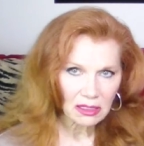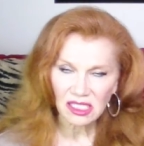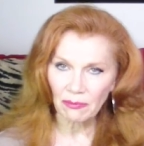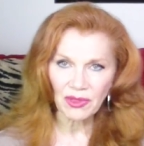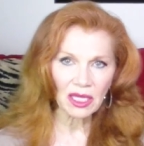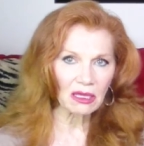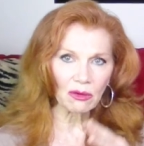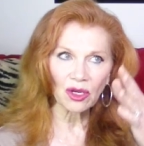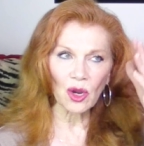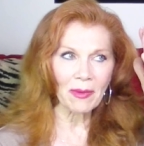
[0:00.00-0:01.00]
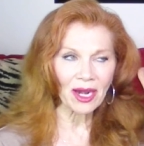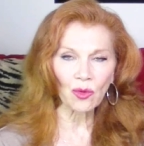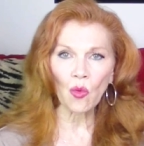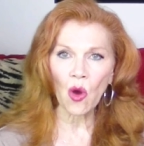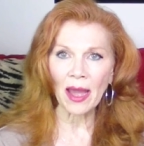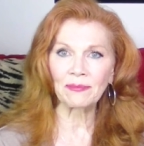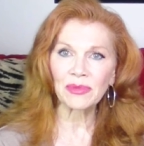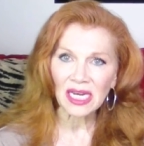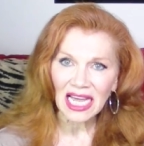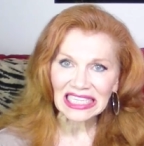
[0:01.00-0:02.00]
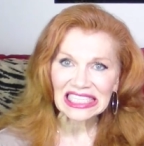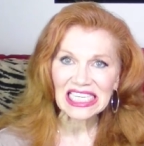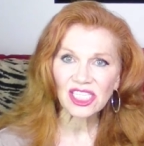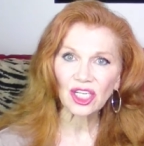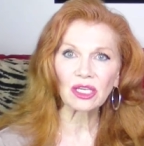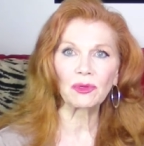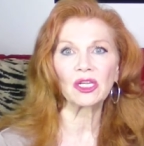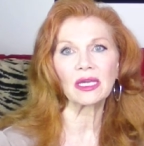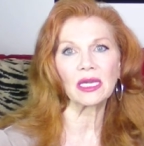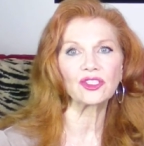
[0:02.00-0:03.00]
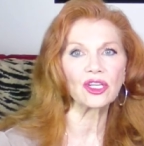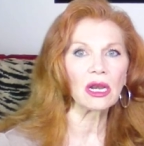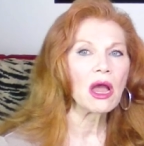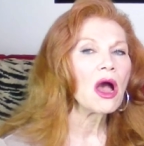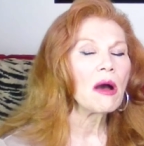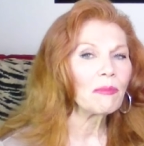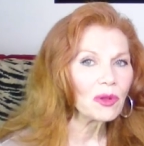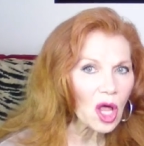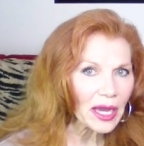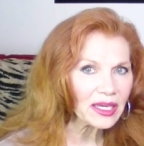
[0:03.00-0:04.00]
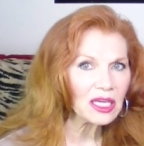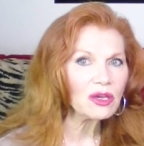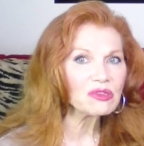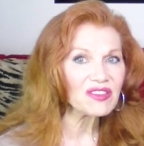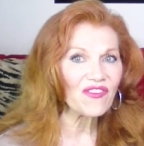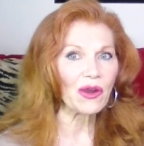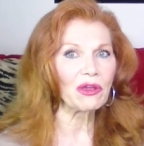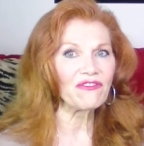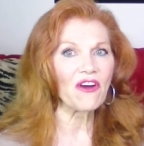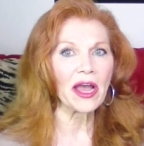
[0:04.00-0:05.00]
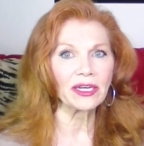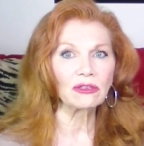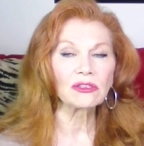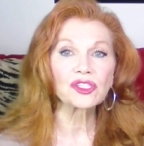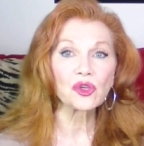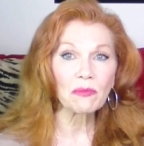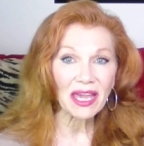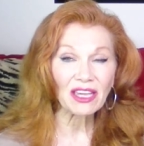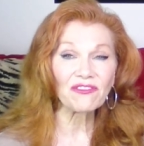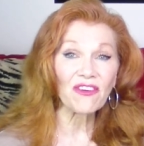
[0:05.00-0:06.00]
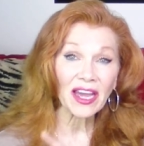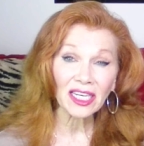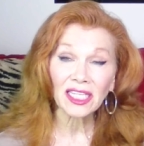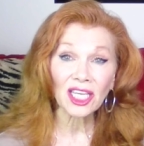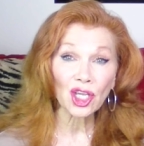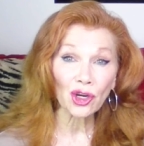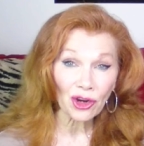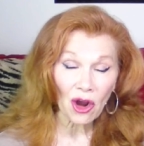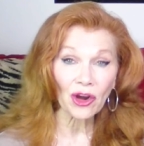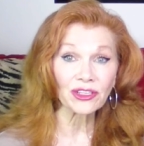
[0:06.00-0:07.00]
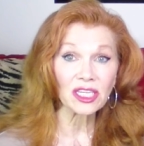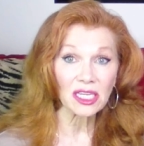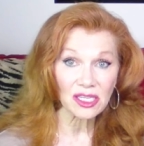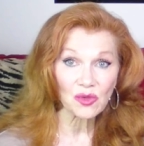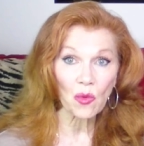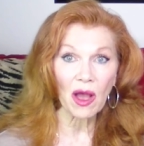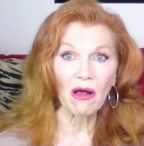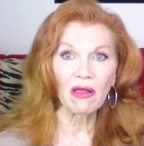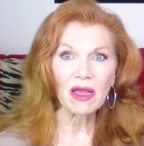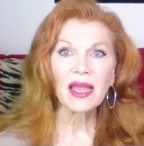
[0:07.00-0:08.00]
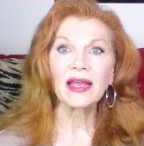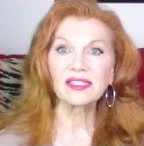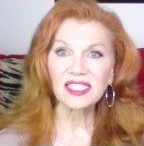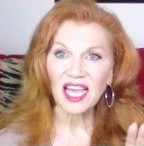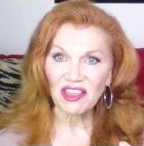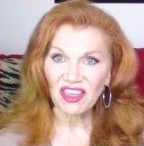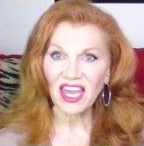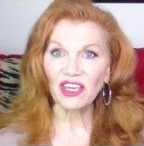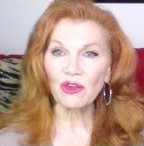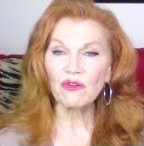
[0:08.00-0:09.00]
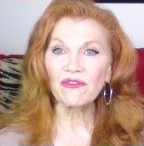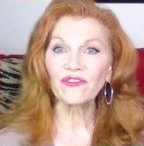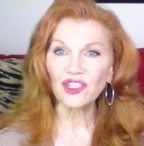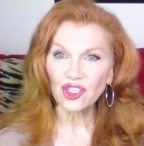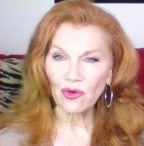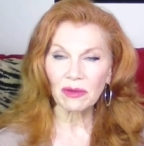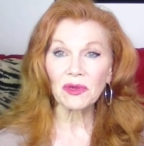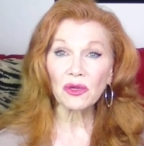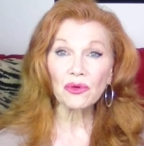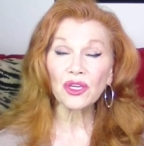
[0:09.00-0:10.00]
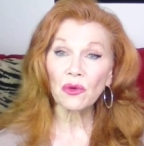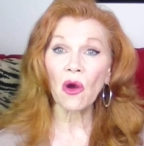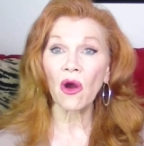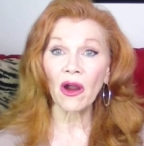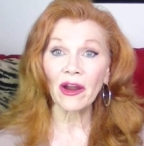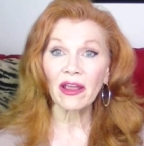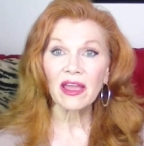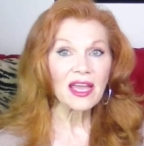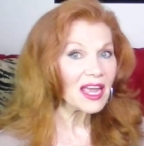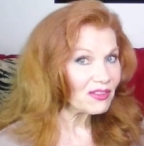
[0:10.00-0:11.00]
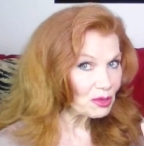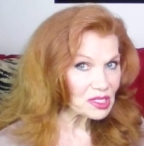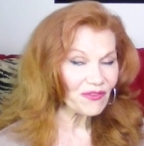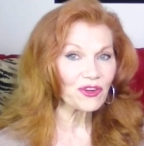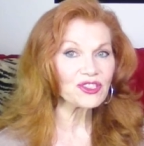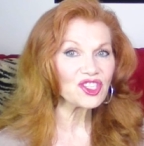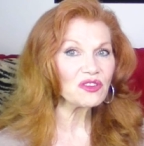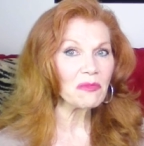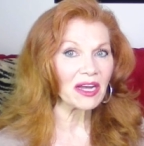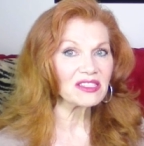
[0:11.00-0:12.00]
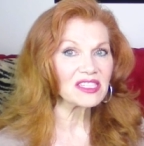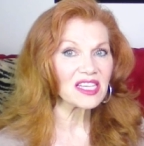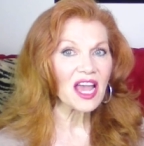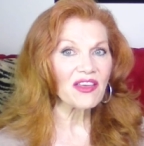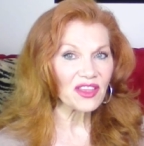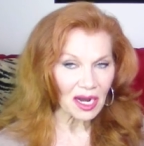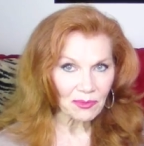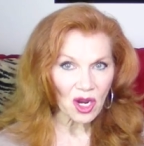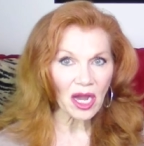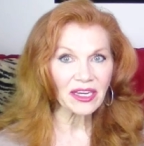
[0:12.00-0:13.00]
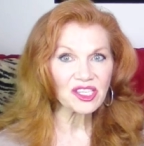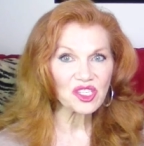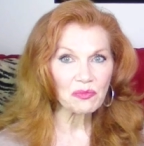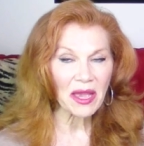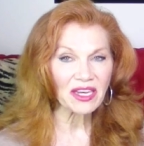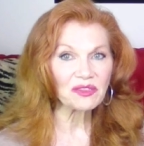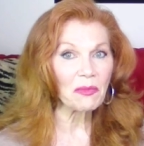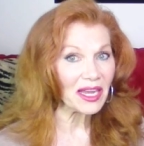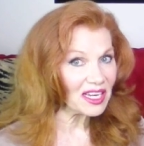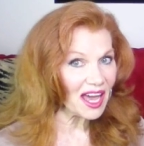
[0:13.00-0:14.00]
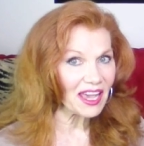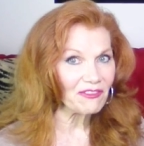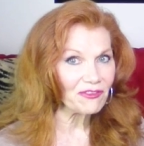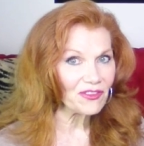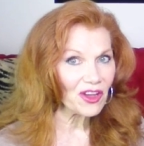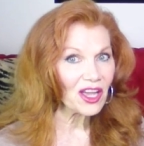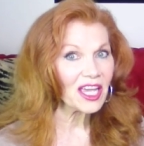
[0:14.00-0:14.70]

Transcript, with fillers: Something, no matter what, but at least a communication. Blocking you is very final, so make it final in your heart as well. And say, thank you for showing me who you are in those first two months that I'm not going to spend my life